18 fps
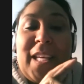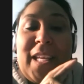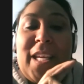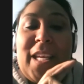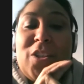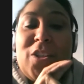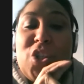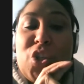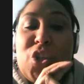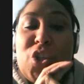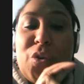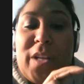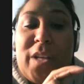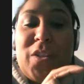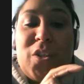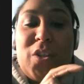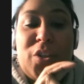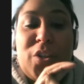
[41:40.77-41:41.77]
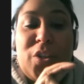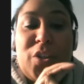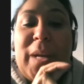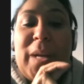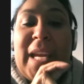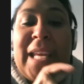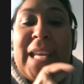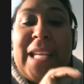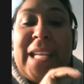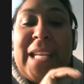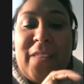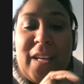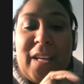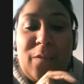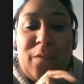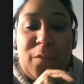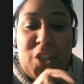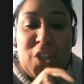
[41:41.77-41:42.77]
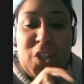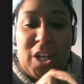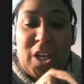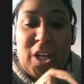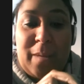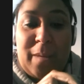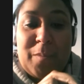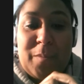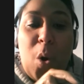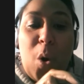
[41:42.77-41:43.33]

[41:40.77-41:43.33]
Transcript: he can trust or do anything for James?